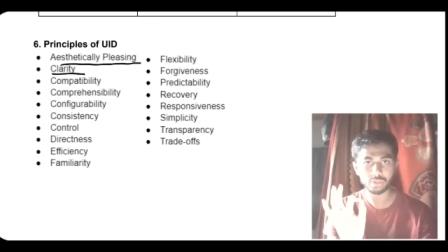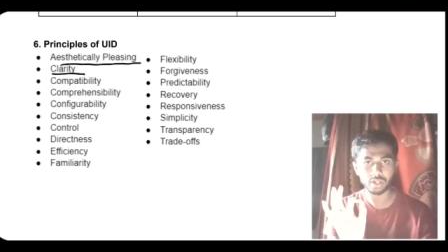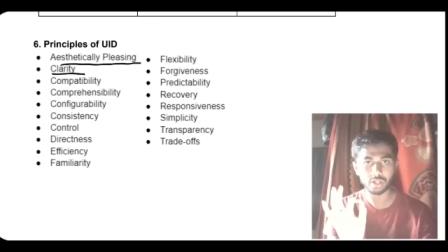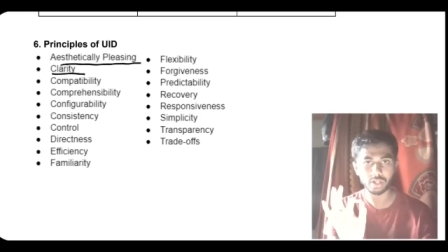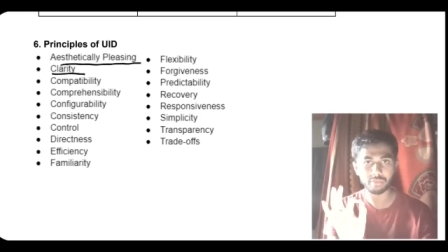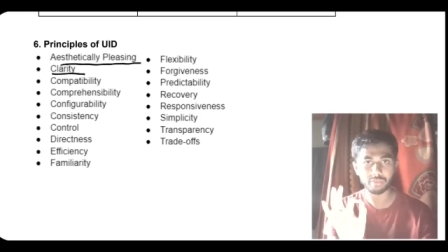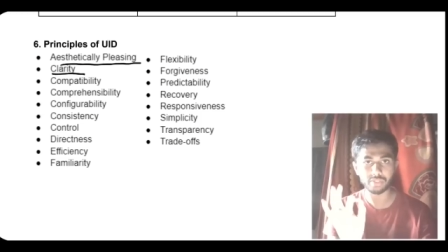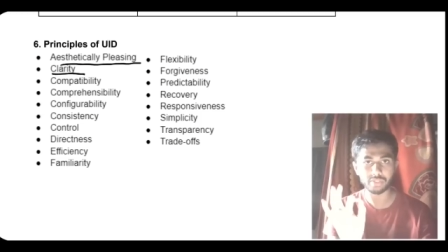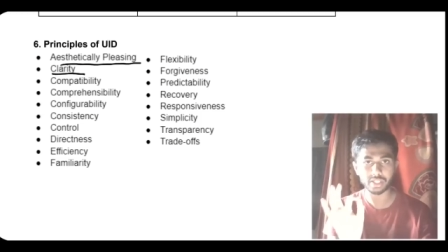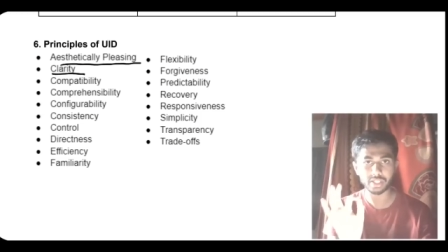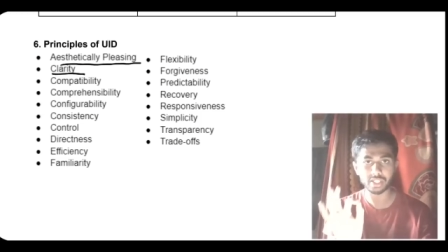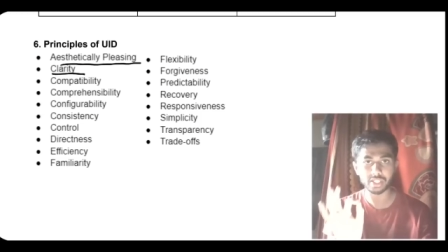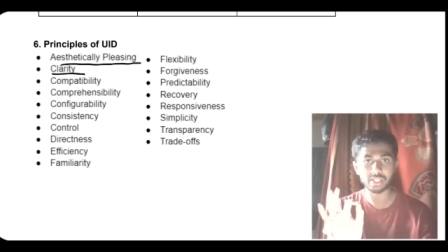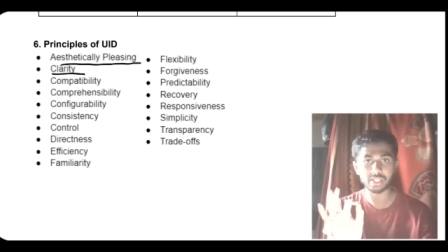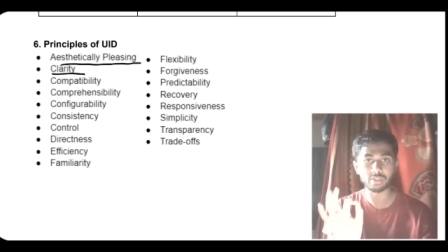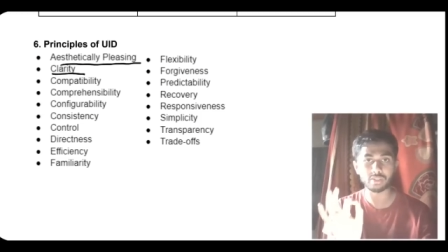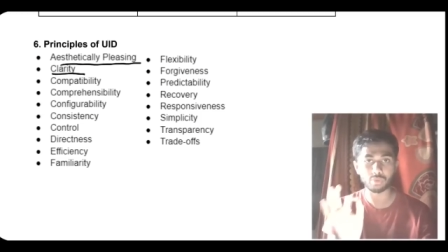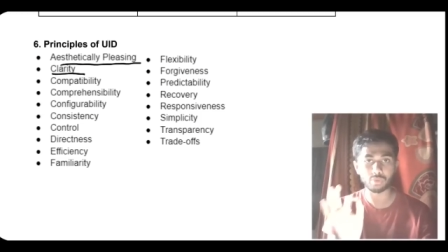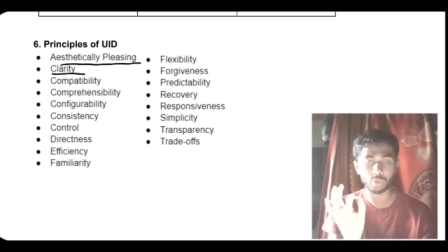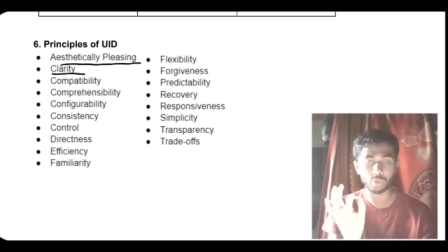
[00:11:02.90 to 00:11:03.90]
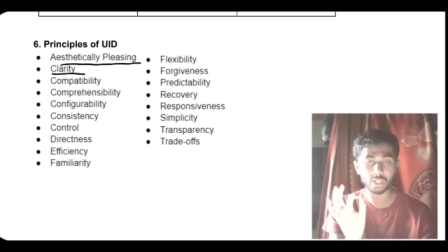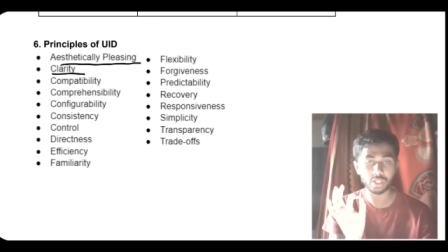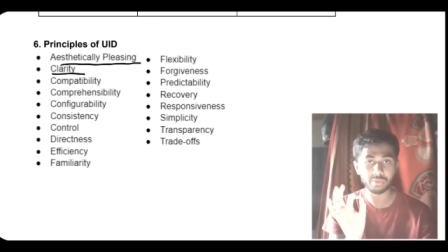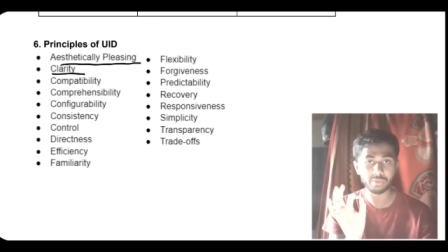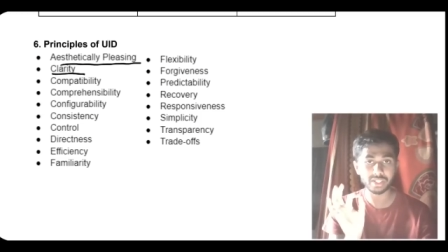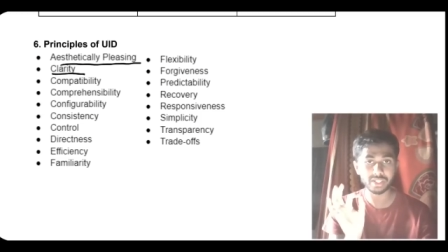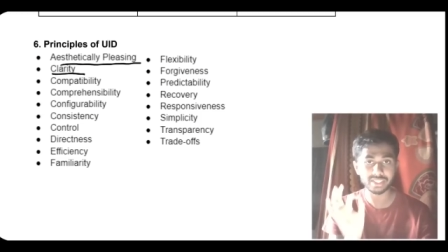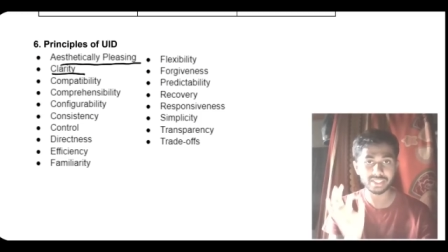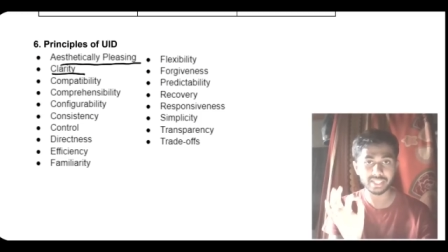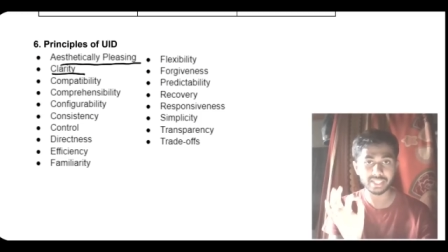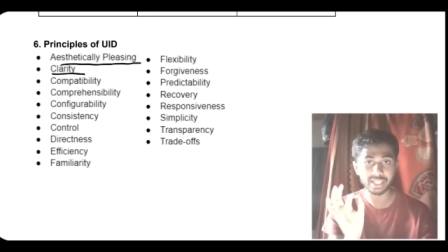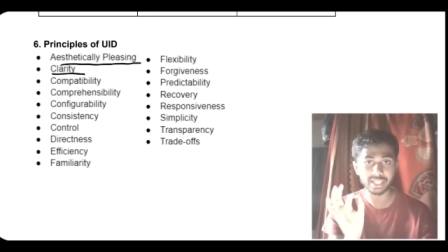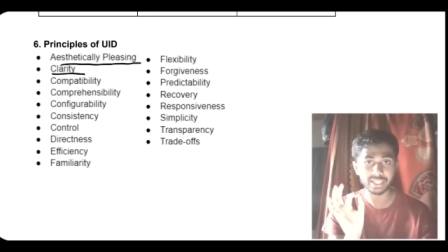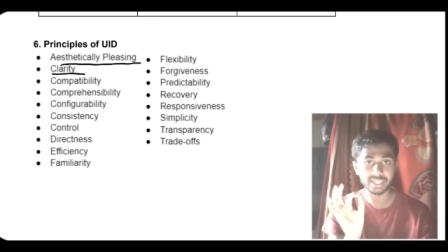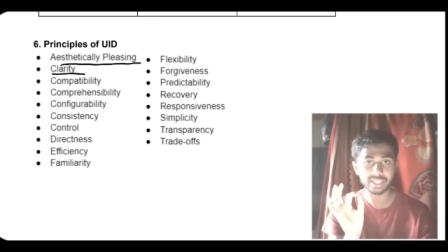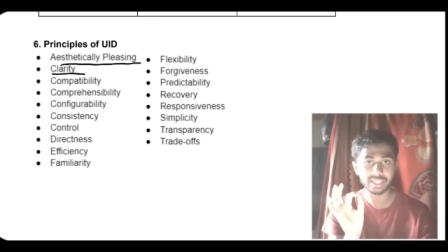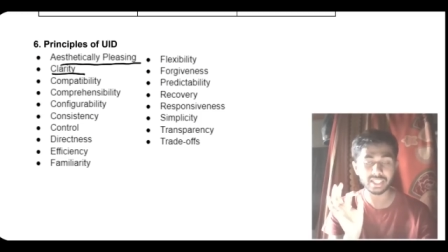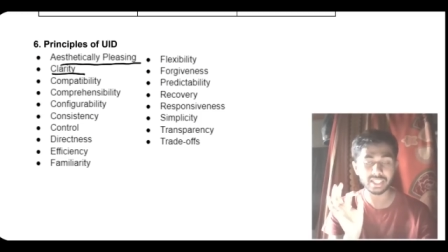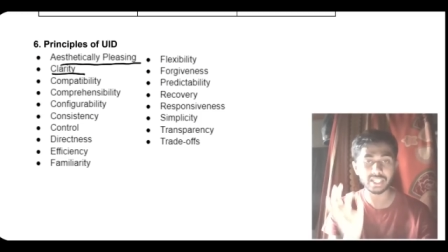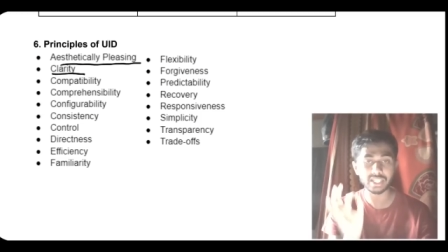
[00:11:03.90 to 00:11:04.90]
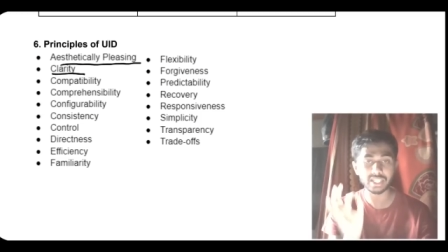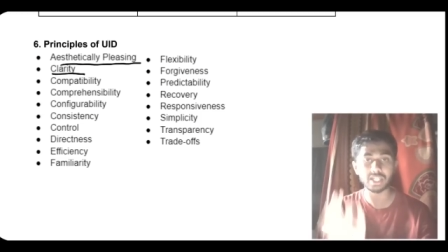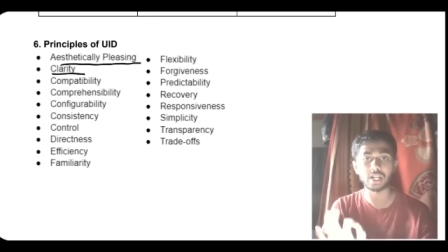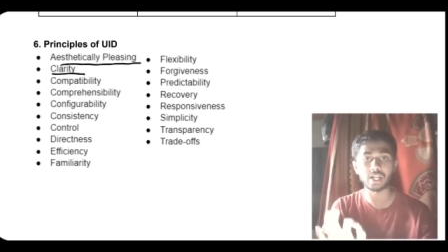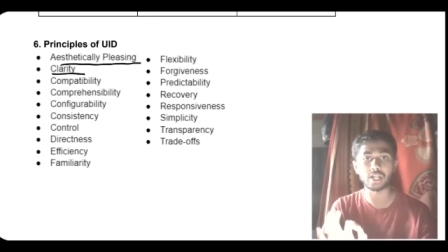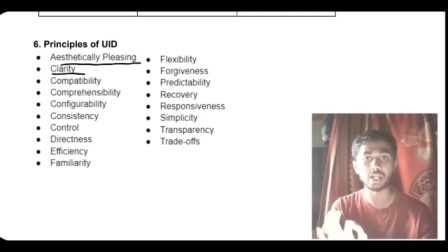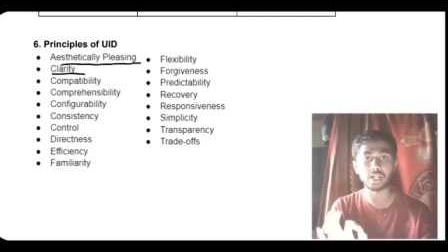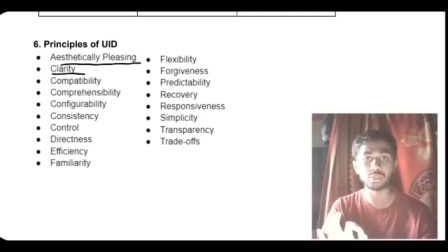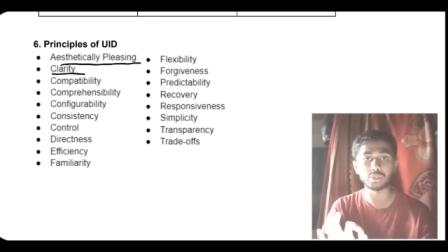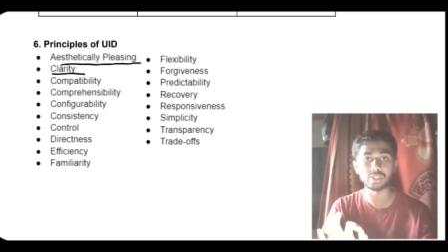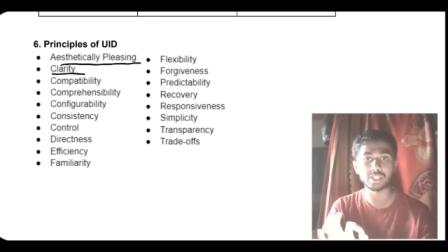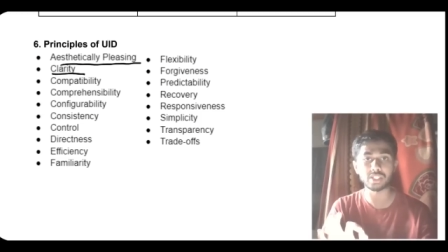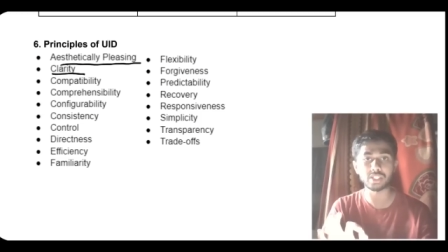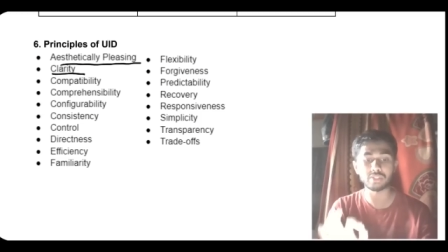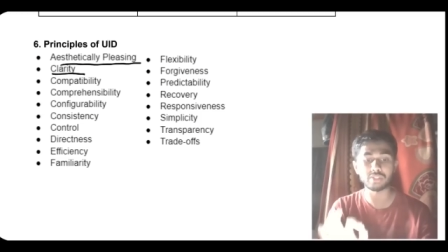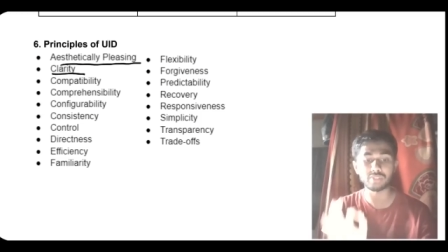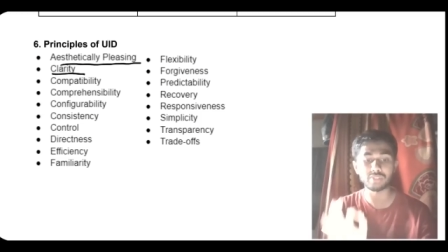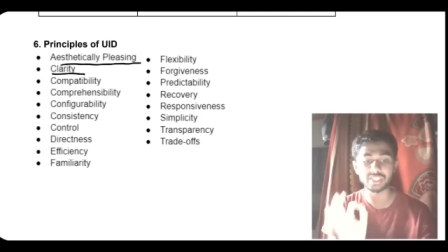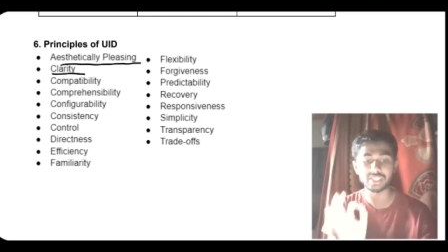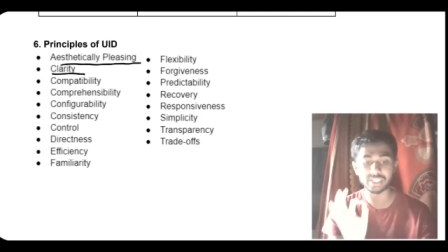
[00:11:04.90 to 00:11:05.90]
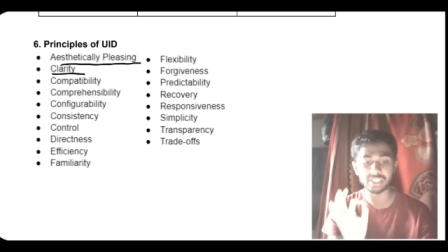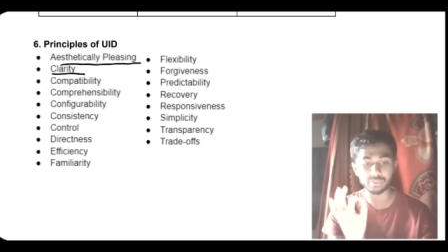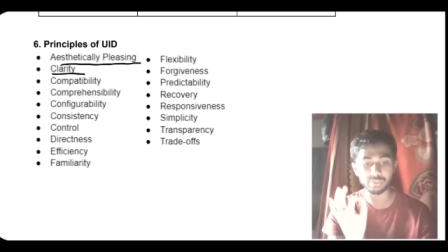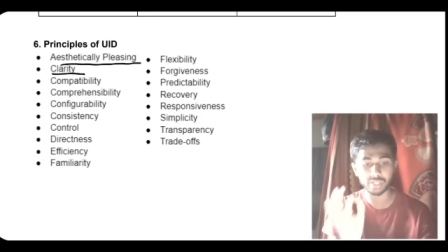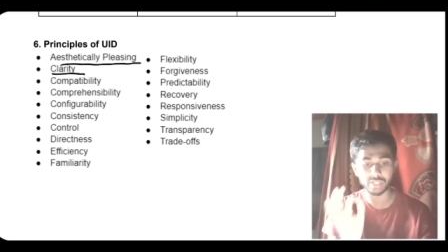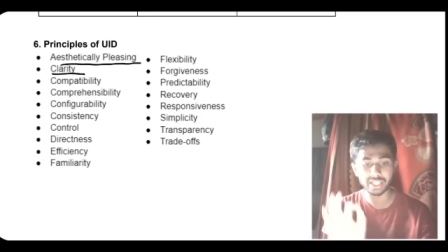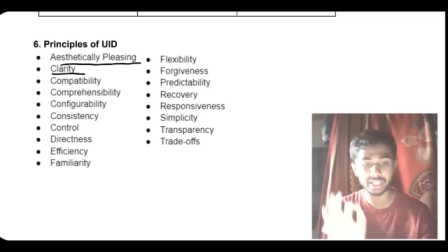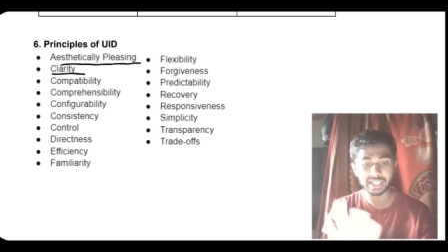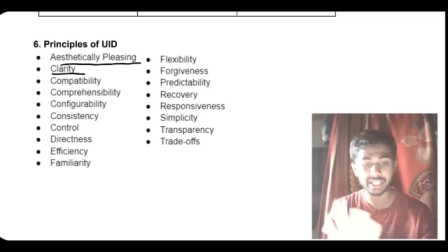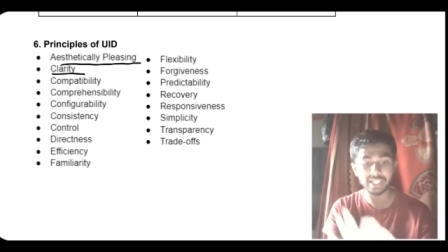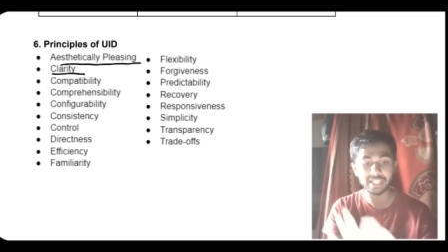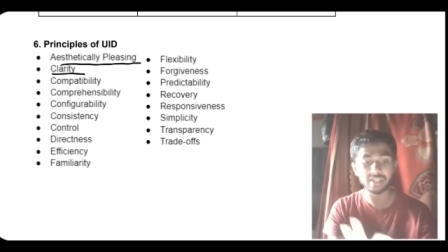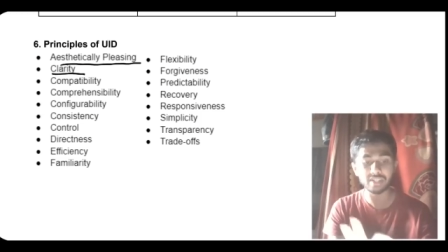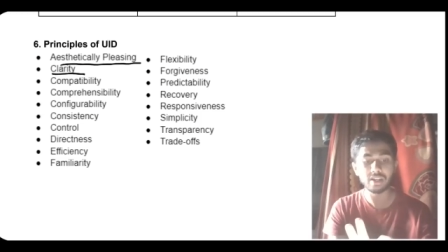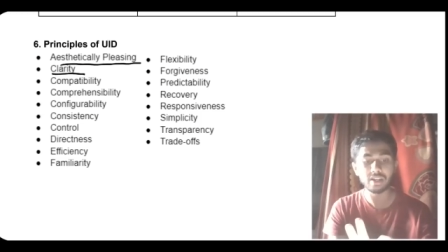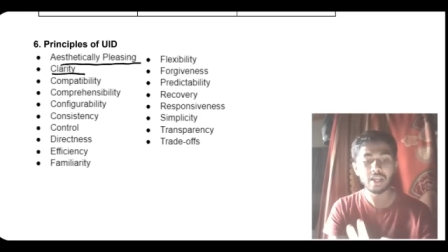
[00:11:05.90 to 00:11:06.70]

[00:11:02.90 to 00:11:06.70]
you have written in whatever is there in the uh, user interface it's very clear